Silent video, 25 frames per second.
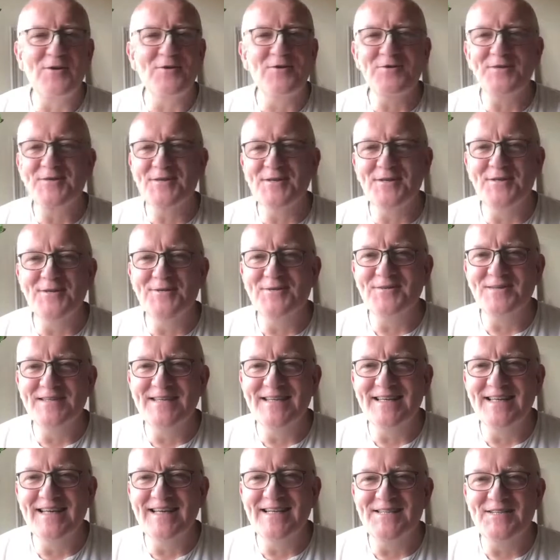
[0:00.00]
course, you know,
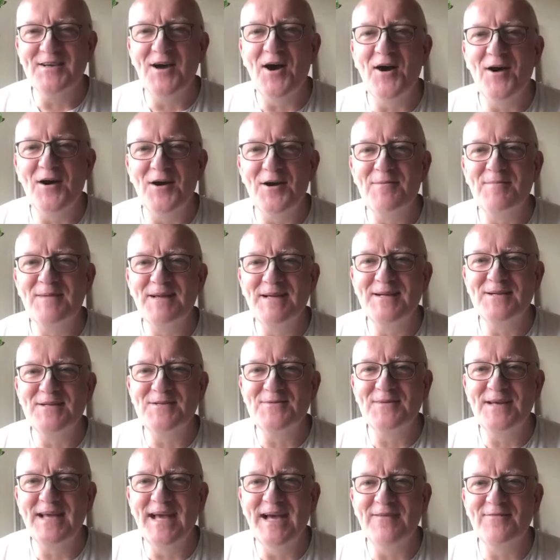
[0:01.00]
it's hard because
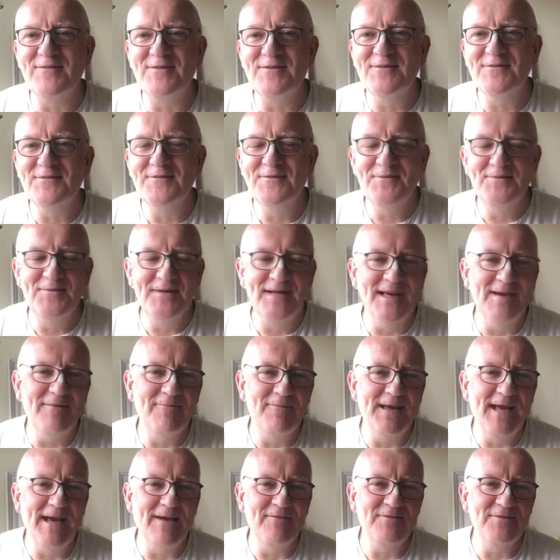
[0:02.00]
we have to,
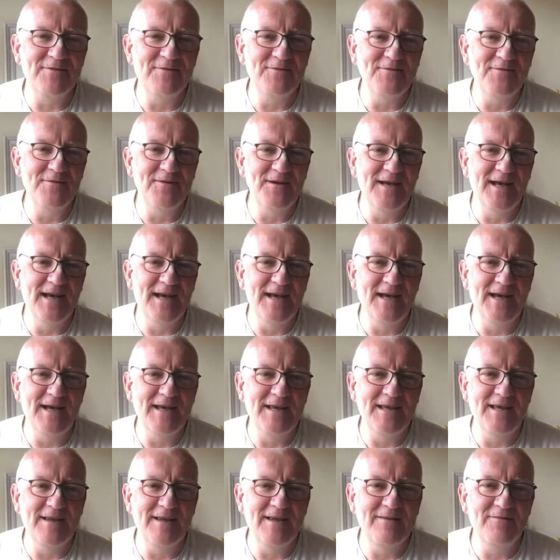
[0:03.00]

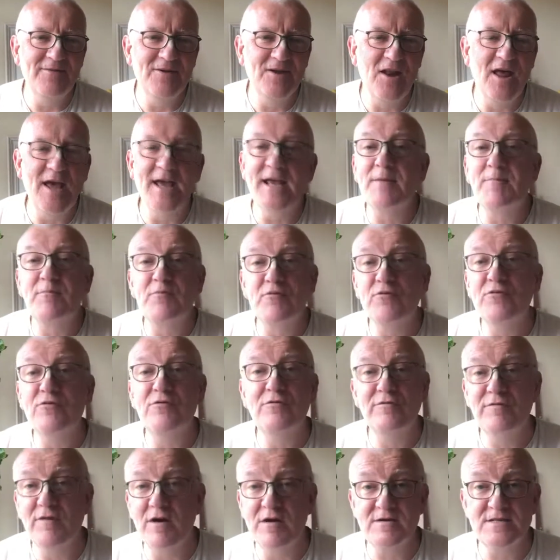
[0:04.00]
if you like,
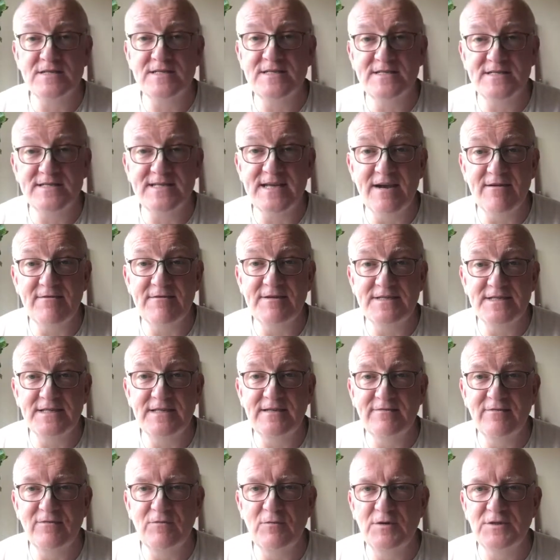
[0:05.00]
prove our sincerity,
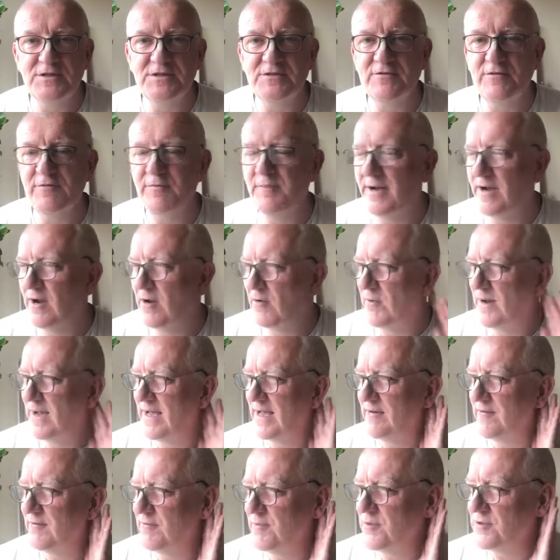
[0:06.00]
for want of a better
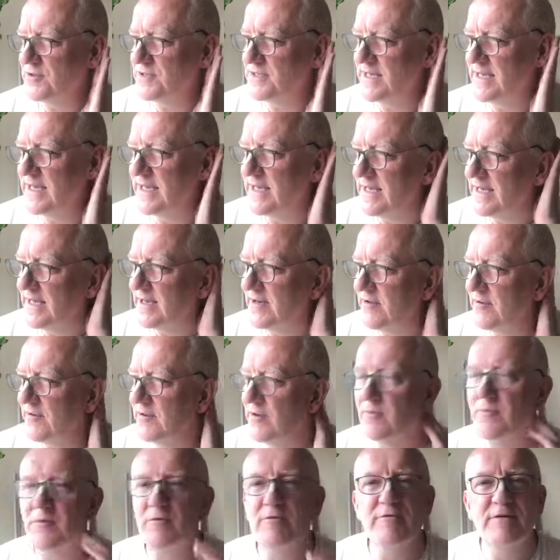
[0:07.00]
way of putting it, you know,
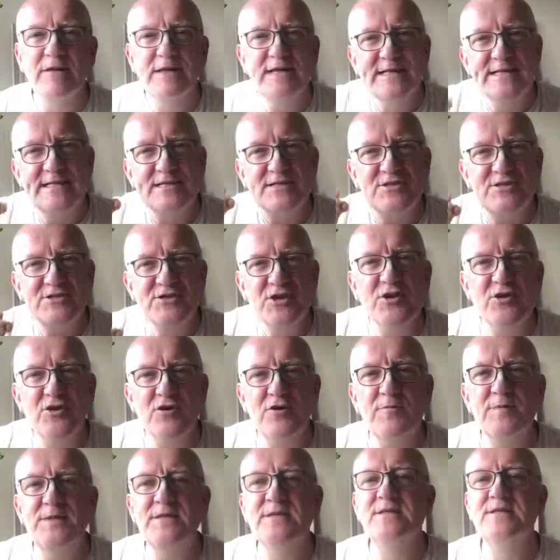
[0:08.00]
that we're really
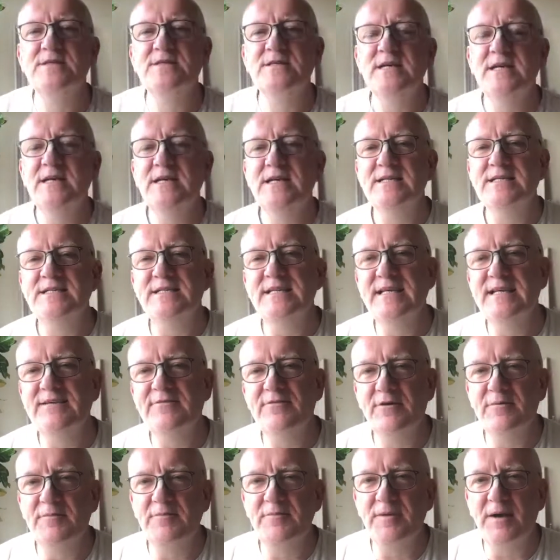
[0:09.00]
determined to give
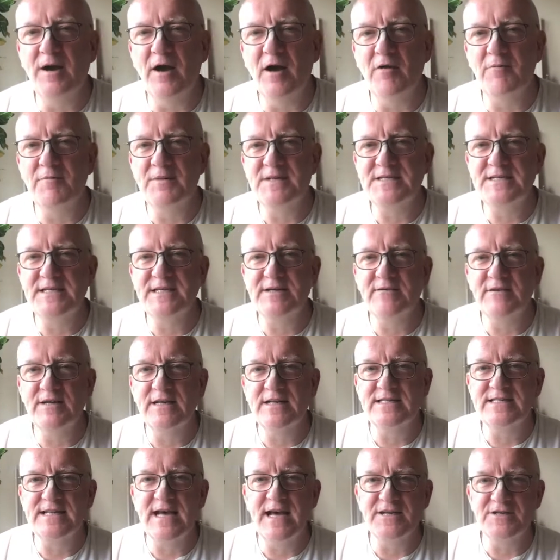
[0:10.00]
up our material
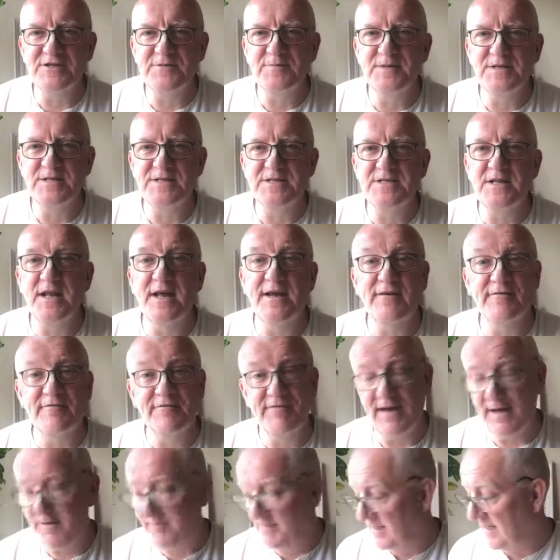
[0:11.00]
attachments like
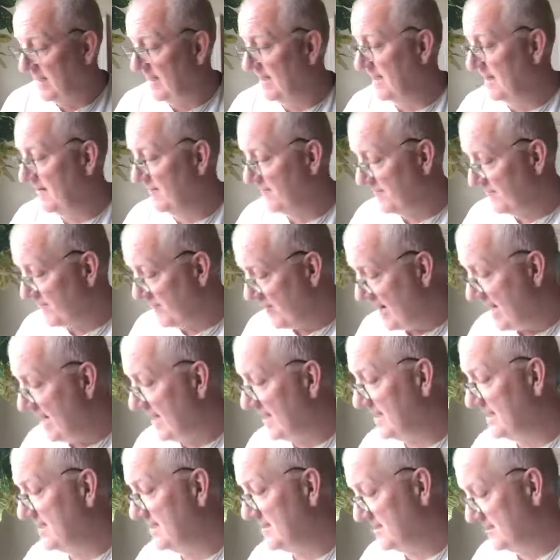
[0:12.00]
family,
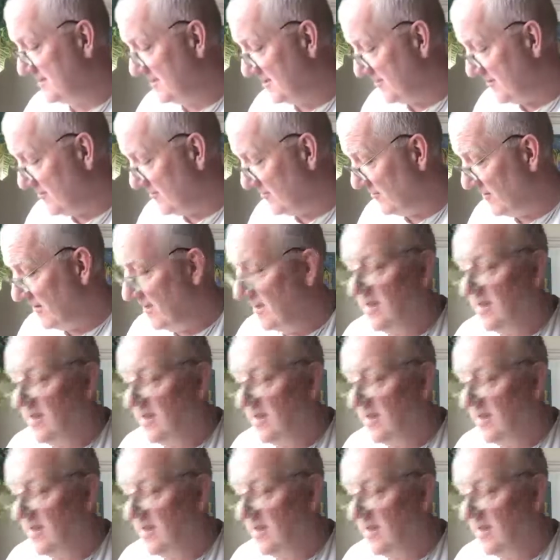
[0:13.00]
friends, you know,